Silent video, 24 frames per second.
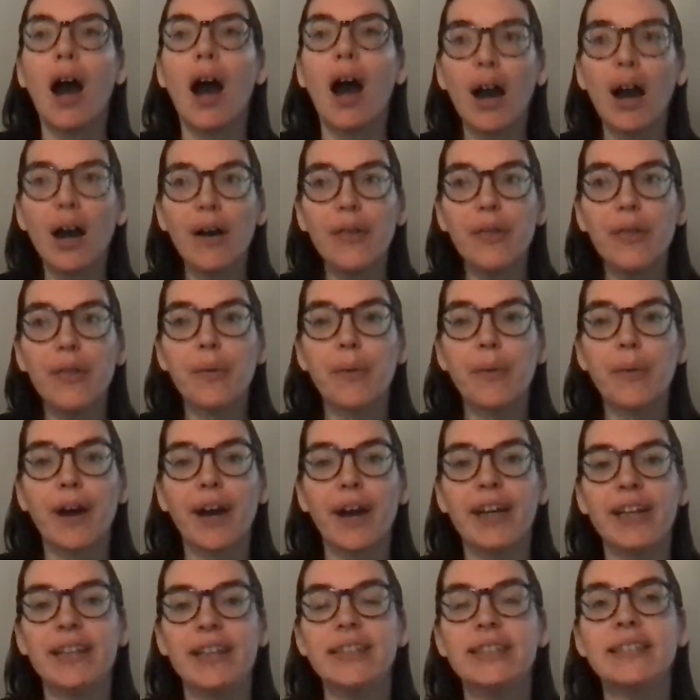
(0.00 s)

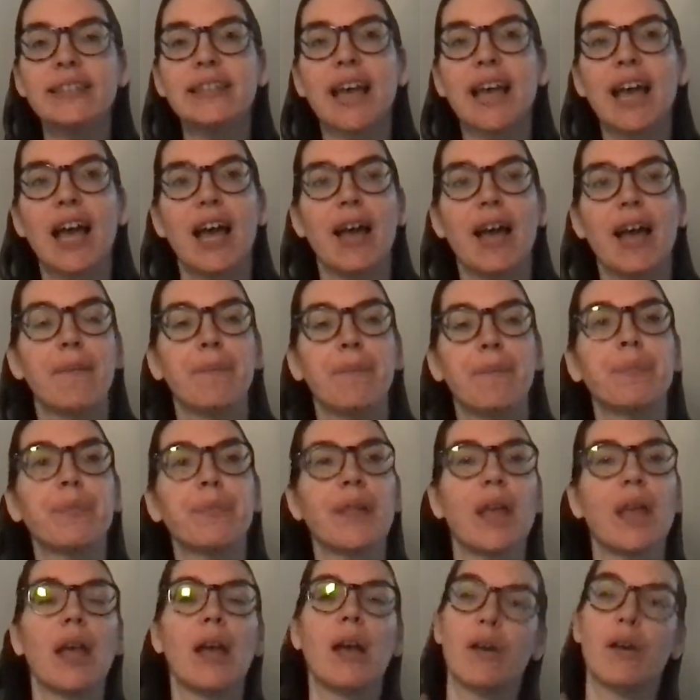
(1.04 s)
Otherwise, I
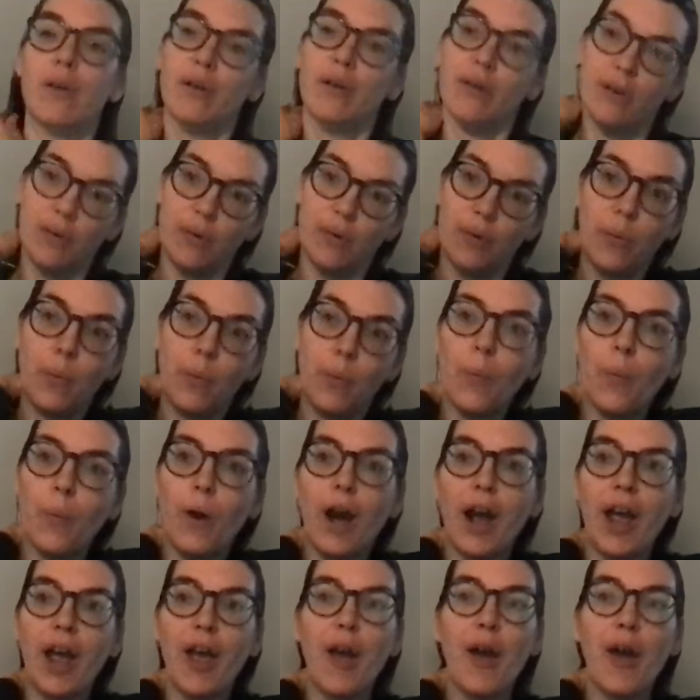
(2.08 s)

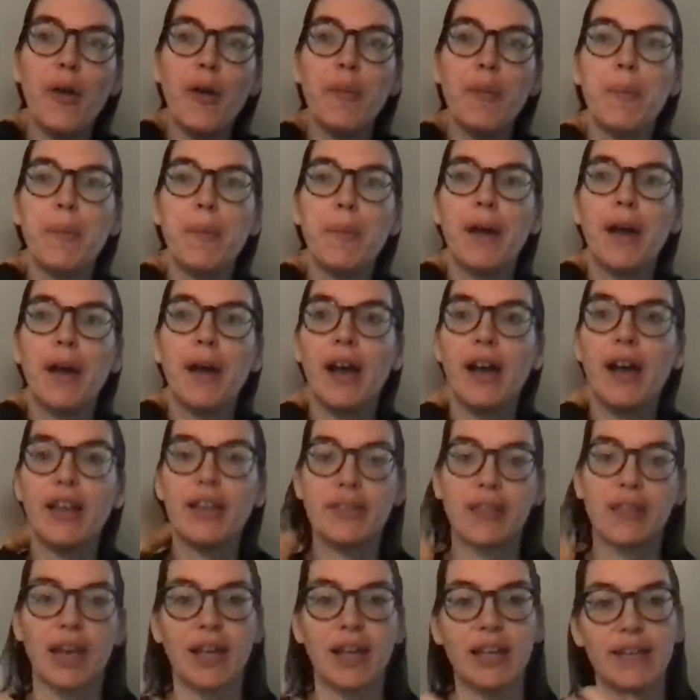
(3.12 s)
hope
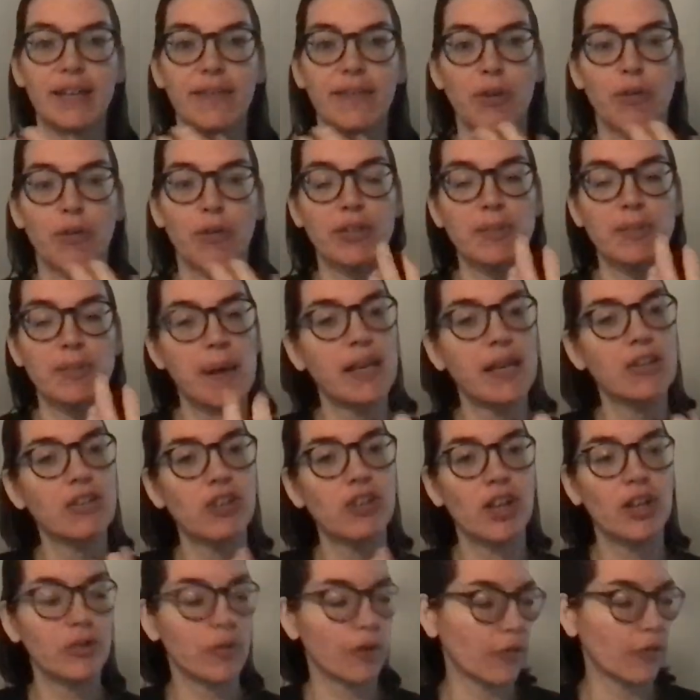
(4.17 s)
that if you're a Spanish
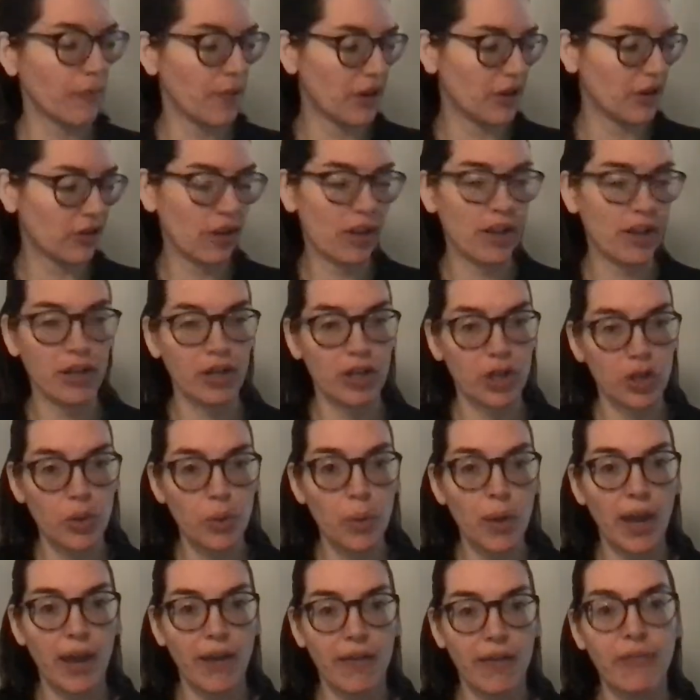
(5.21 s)
learner or a French learner, you
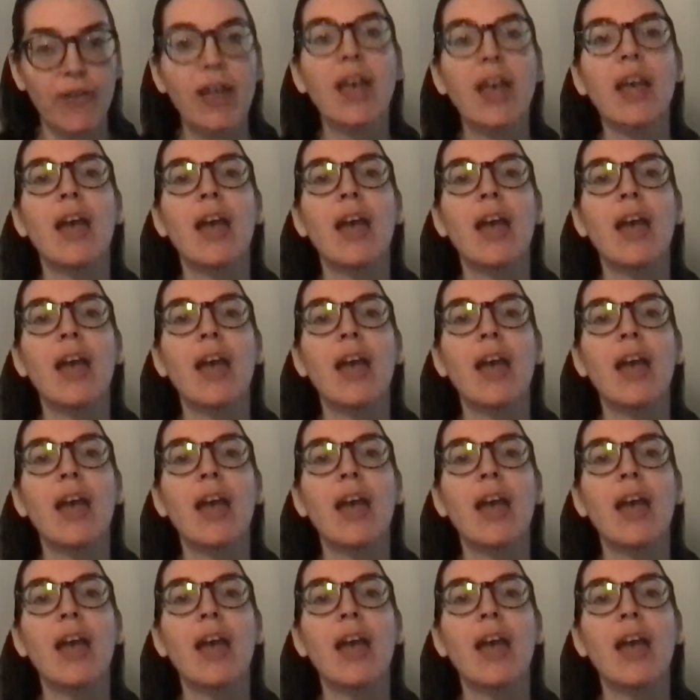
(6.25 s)
have